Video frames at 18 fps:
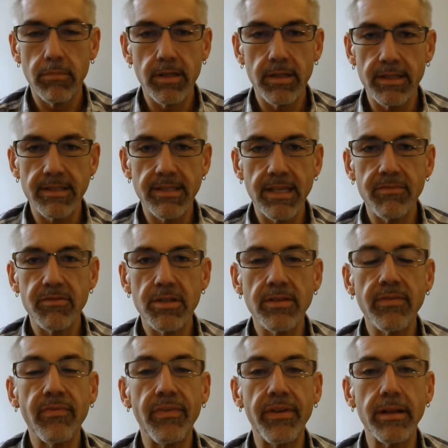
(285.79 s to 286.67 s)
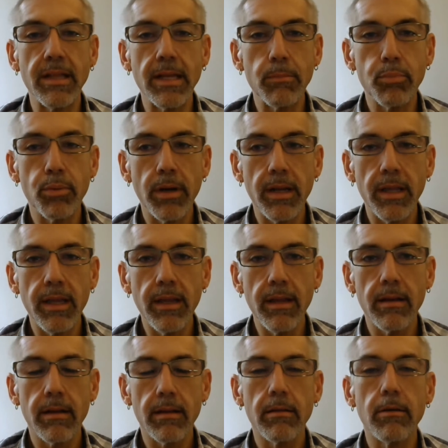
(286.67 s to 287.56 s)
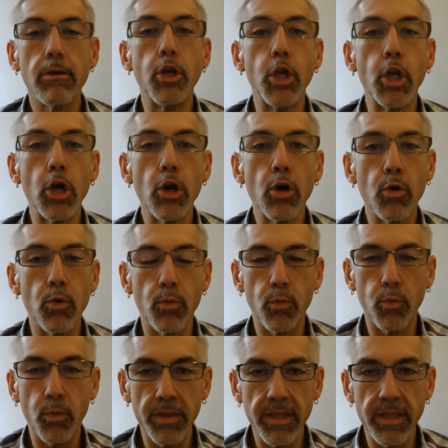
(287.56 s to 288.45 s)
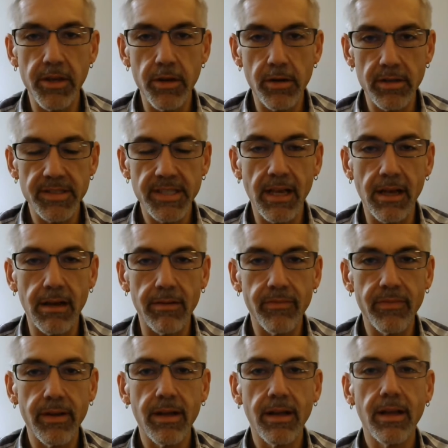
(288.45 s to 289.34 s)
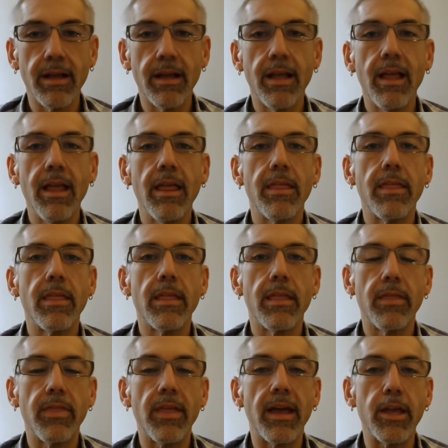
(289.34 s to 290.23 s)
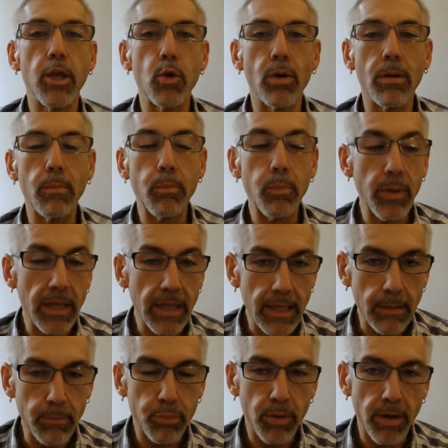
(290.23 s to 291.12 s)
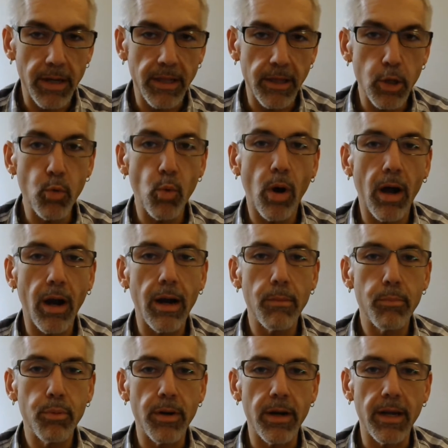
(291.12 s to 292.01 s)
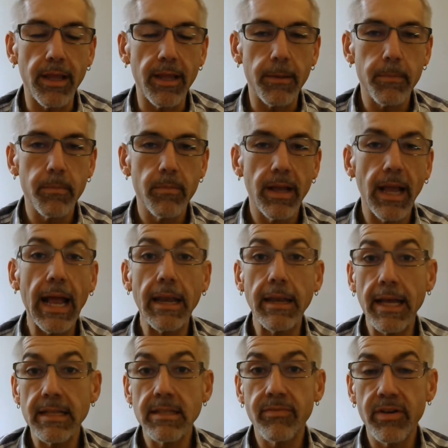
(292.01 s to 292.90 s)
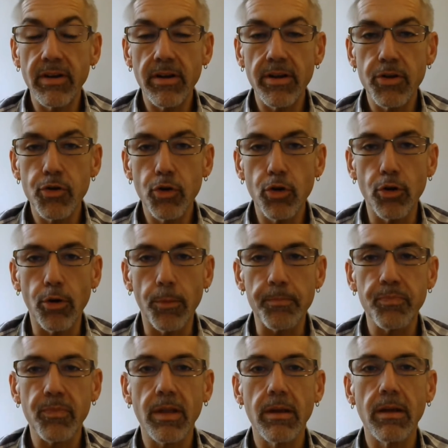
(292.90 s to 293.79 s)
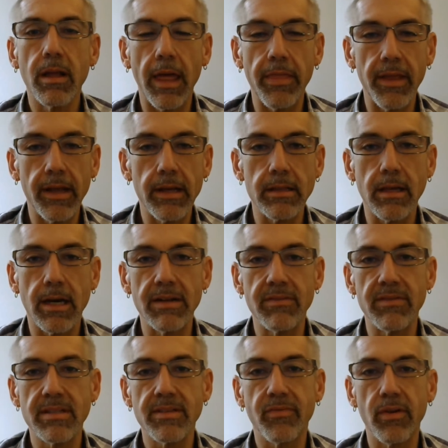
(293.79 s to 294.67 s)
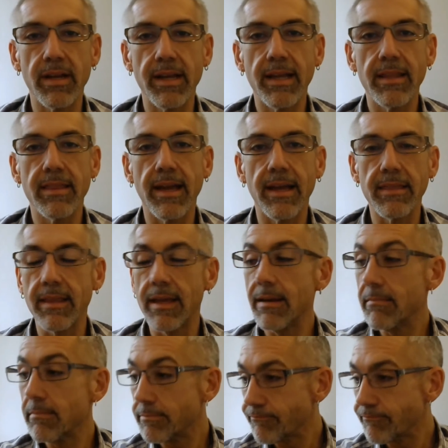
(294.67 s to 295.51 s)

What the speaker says: instead of just feeling pretty, know within yourself that you are being pretty. You are pretty. And that's very true. I think a lot of us forget that,